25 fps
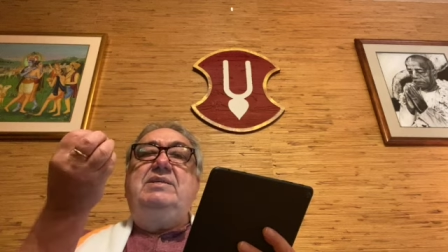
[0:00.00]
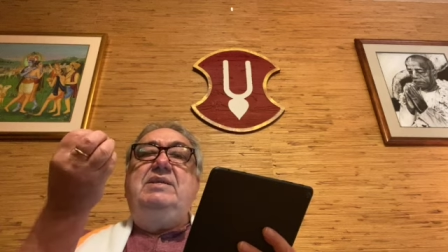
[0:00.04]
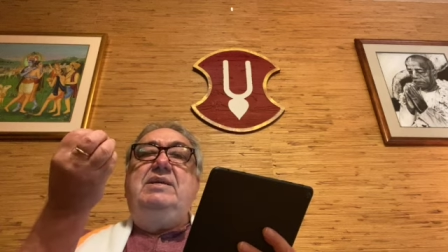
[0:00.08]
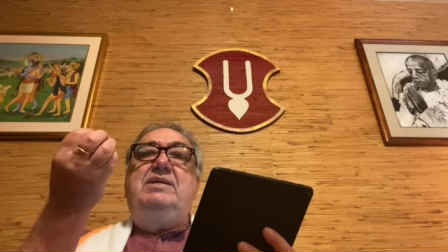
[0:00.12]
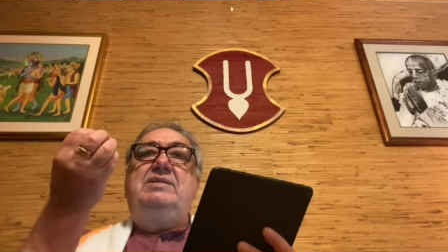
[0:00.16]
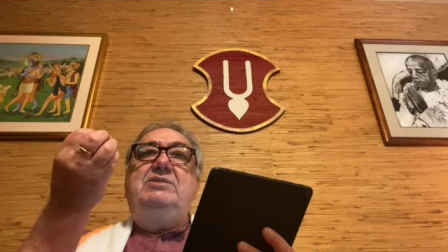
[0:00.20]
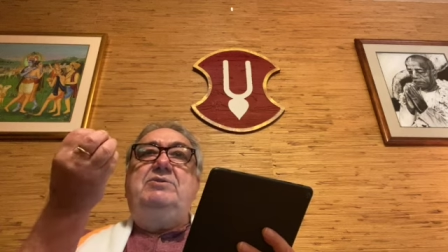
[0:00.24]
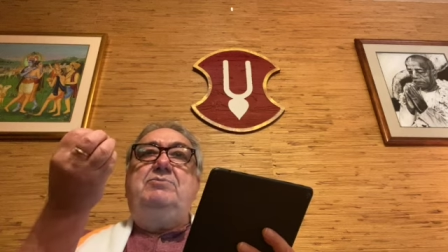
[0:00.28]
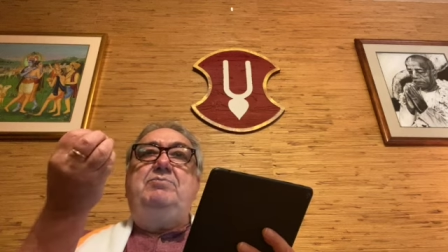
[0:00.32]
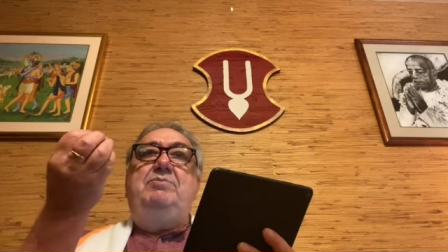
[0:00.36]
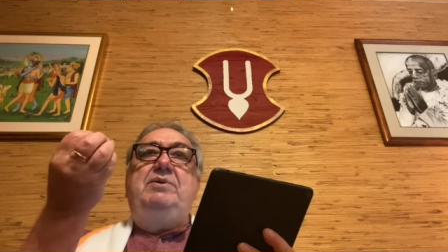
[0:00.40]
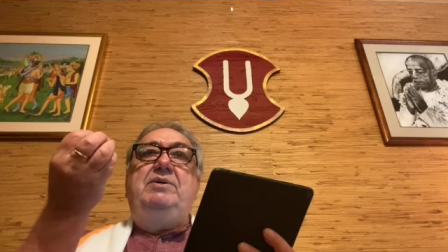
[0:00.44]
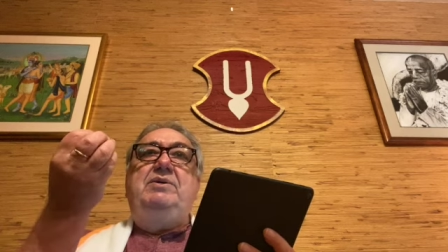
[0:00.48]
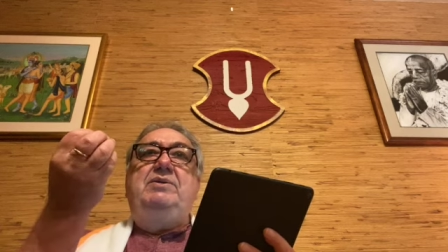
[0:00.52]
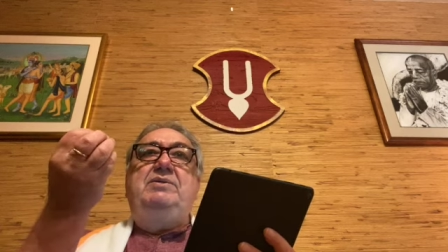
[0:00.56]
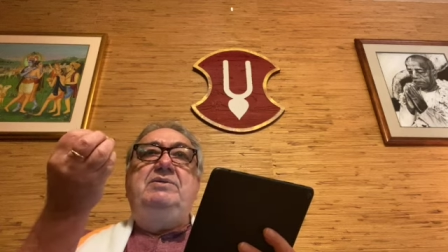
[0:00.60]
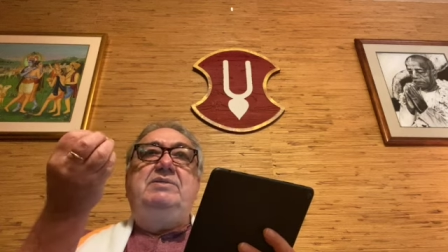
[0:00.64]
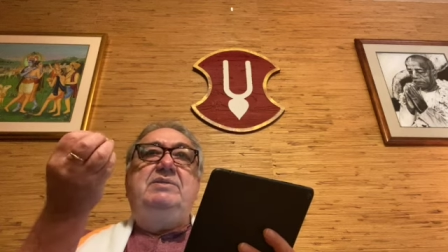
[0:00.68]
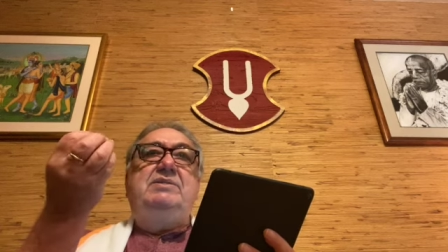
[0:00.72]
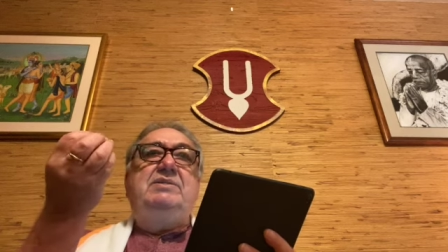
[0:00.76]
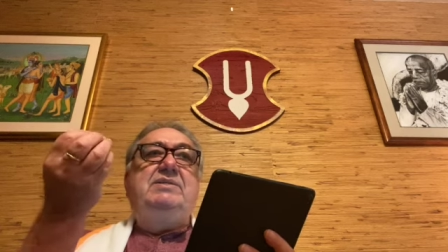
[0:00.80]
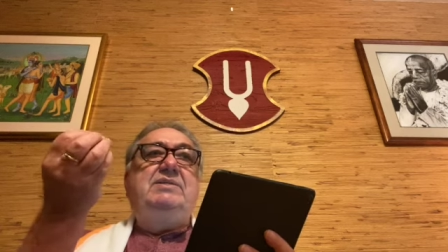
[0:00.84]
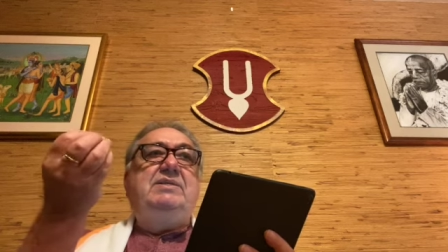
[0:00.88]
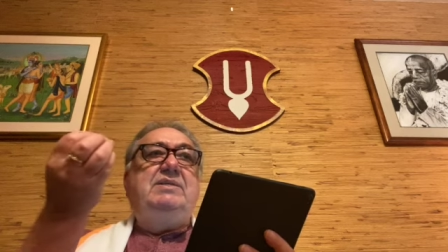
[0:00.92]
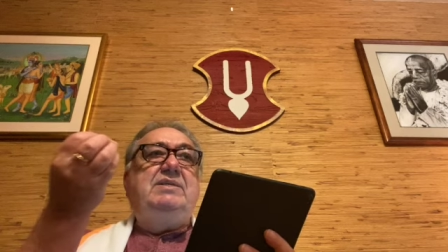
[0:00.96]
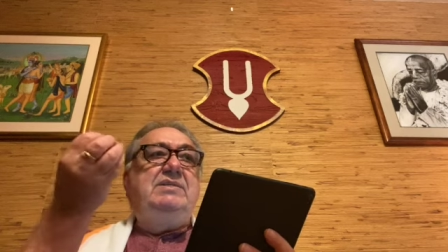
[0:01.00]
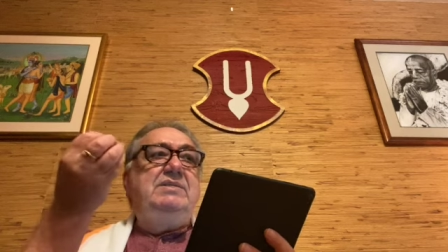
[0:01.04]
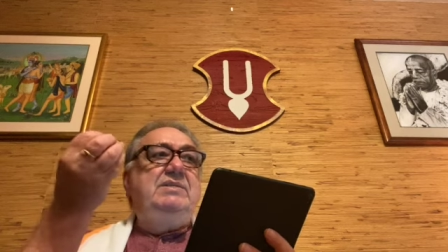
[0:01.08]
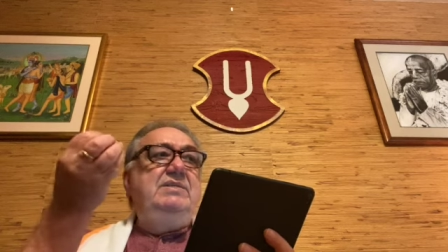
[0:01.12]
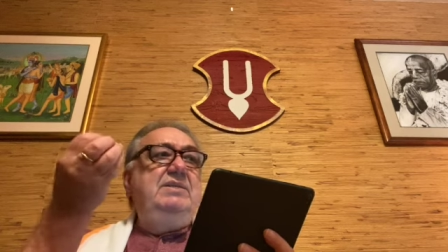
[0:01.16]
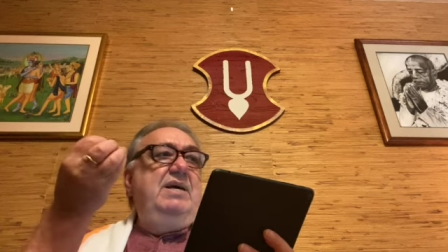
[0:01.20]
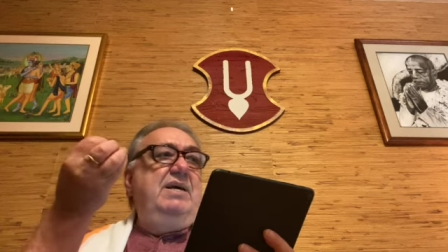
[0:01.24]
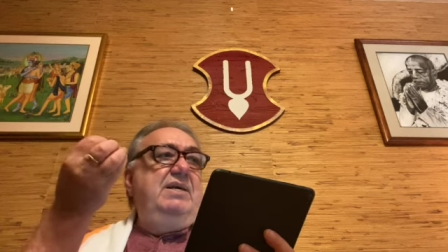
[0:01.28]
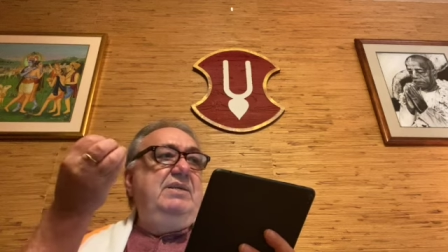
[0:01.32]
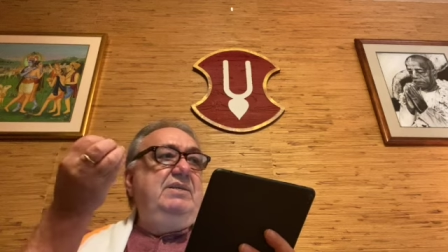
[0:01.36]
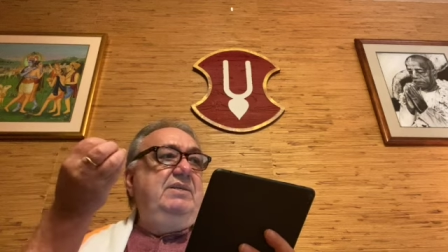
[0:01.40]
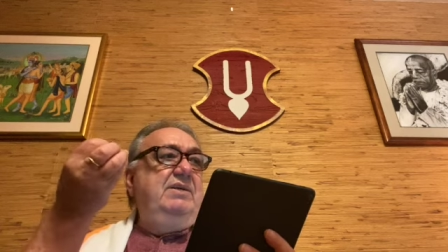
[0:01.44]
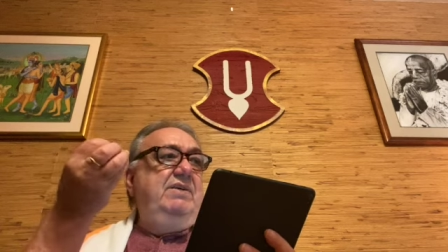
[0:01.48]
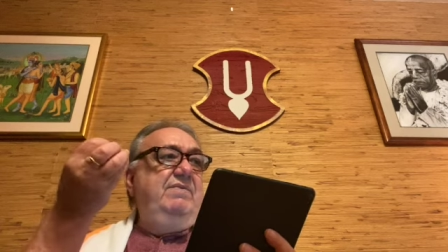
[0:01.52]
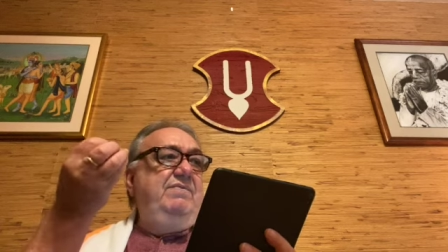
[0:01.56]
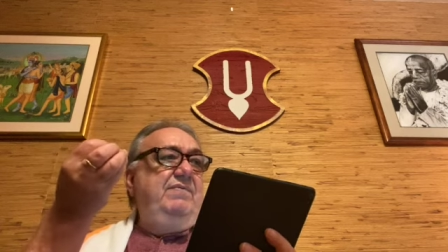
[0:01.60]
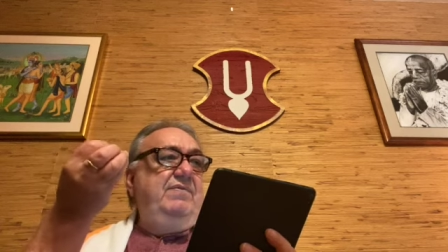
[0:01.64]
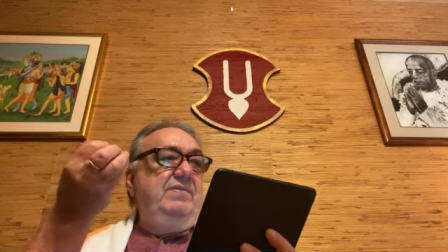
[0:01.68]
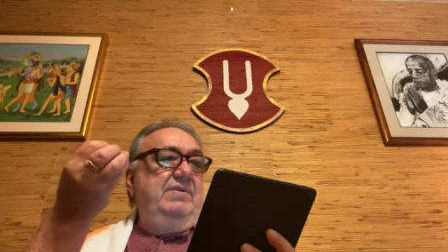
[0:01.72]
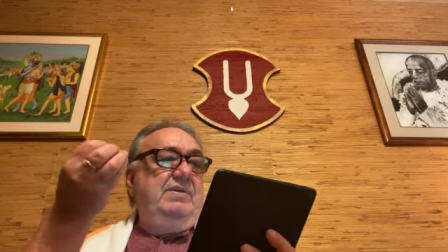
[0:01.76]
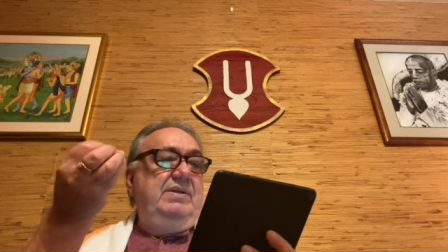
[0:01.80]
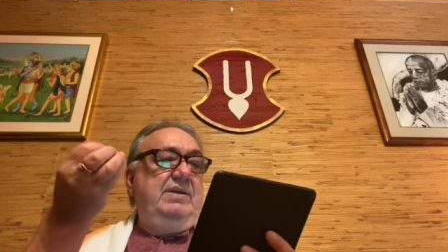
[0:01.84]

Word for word: experiences is none different